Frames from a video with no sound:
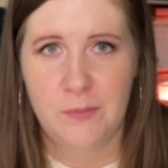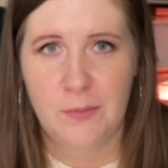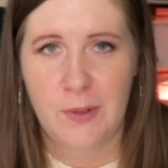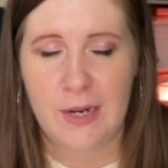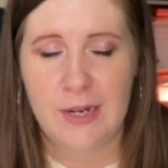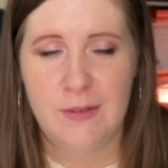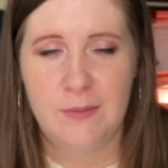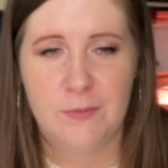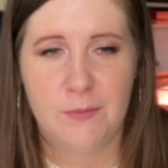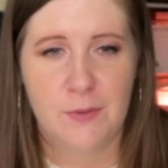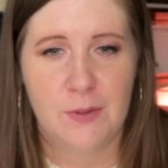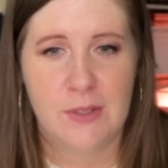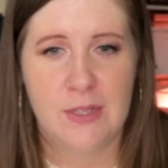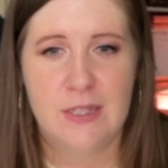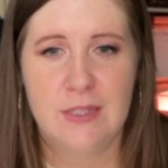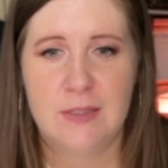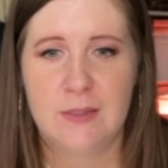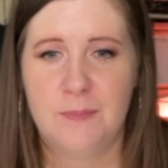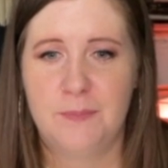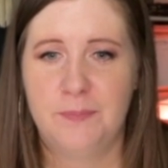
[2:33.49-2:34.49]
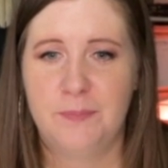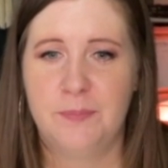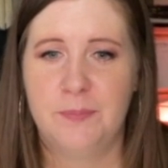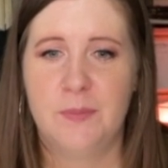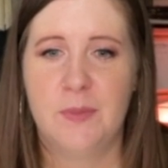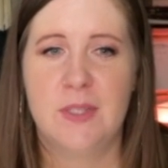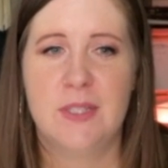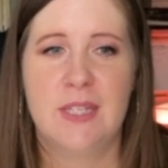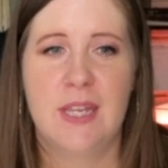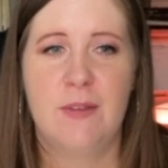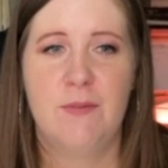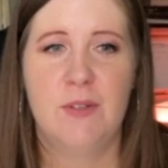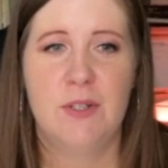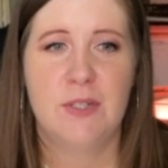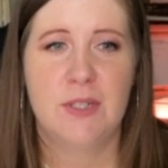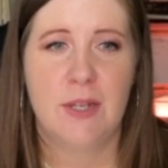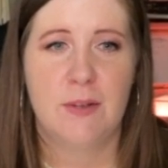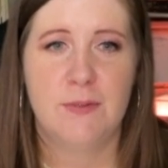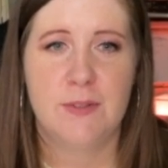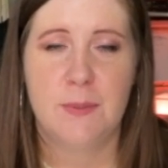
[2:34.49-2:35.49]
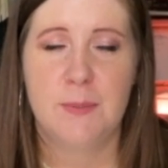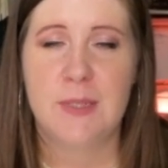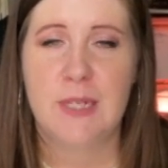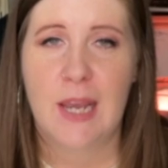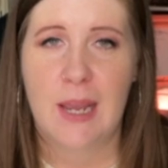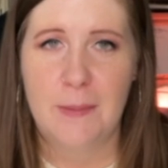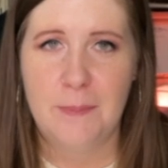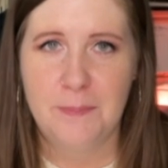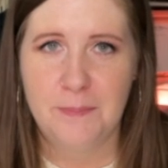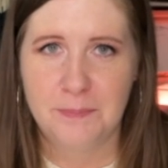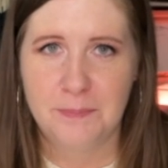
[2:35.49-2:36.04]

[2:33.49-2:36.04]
right, for this. Save yourself some time.